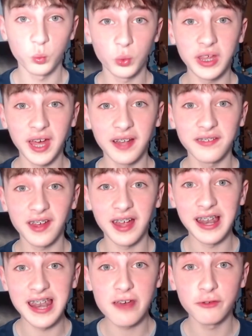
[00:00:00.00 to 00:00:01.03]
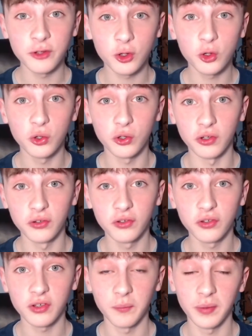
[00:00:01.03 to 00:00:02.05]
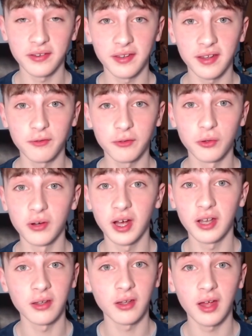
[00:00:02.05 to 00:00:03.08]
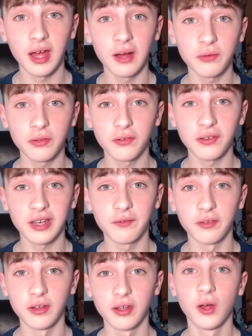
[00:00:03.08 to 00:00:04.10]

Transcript: We had 11 corners compared to their 4, and out of those 11,